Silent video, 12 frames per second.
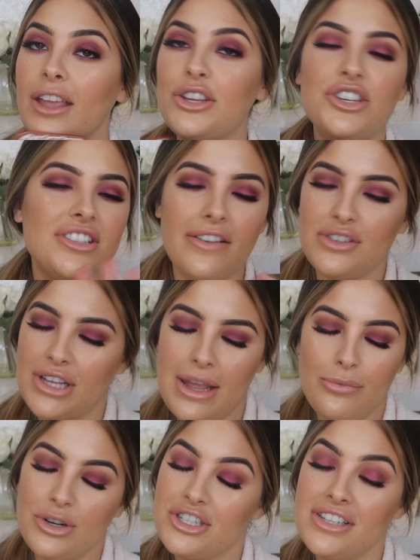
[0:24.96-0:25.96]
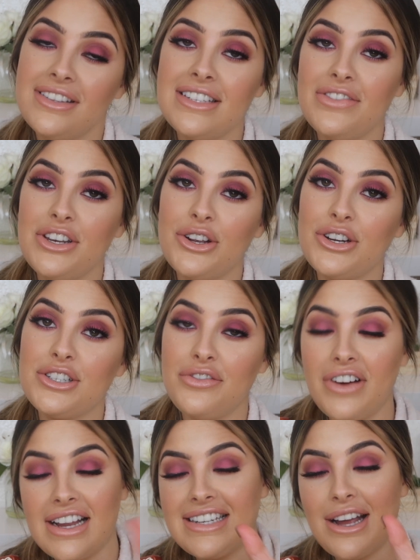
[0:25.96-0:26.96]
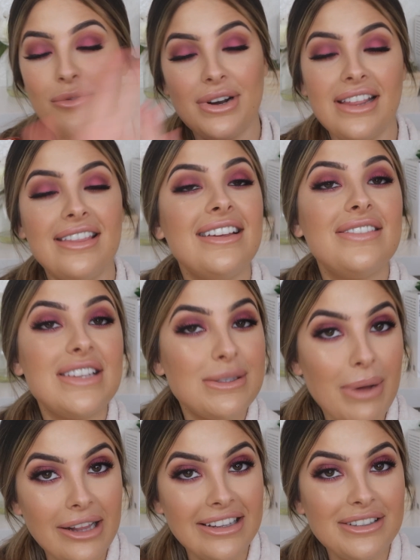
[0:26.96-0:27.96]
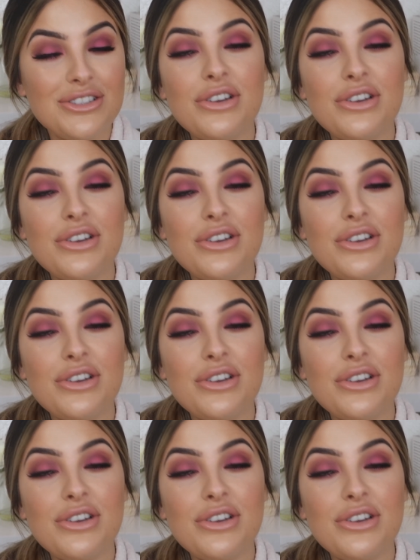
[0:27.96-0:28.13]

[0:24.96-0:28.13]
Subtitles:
You just have to keep watching this video to find out what I think of this palette.